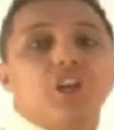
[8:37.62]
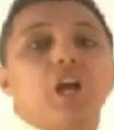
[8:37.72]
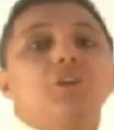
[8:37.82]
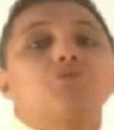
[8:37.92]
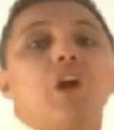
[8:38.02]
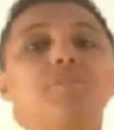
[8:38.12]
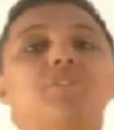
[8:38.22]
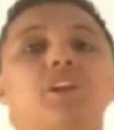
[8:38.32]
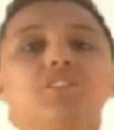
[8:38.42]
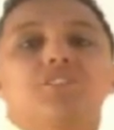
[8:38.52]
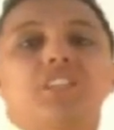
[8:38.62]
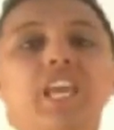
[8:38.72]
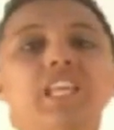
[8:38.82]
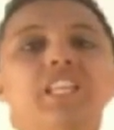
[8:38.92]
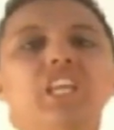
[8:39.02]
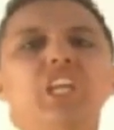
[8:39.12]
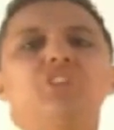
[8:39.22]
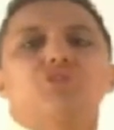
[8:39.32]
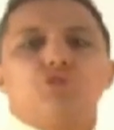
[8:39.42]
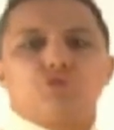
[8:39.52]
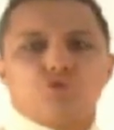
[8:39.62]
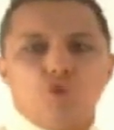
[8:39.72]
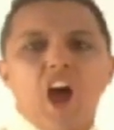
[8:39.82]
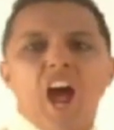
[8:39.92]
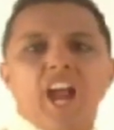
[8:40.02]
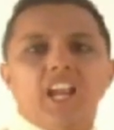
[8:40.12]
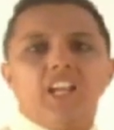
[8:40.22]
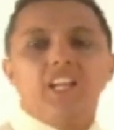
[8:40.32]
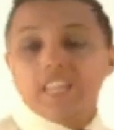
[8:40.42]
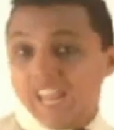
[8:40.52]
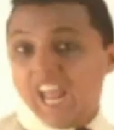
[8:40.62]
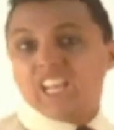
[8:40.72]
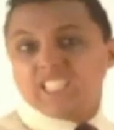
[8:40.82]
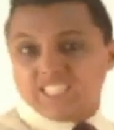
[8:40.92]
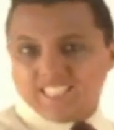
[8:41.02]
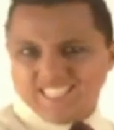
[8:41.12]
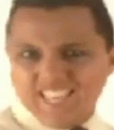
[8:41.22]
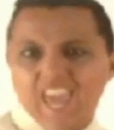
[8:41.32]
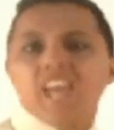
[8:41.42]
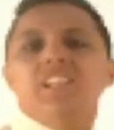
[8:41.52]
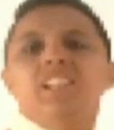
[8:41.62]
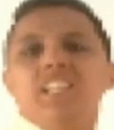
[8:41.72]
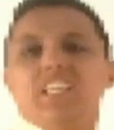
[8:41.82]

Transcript: False. Reptile skin is dry and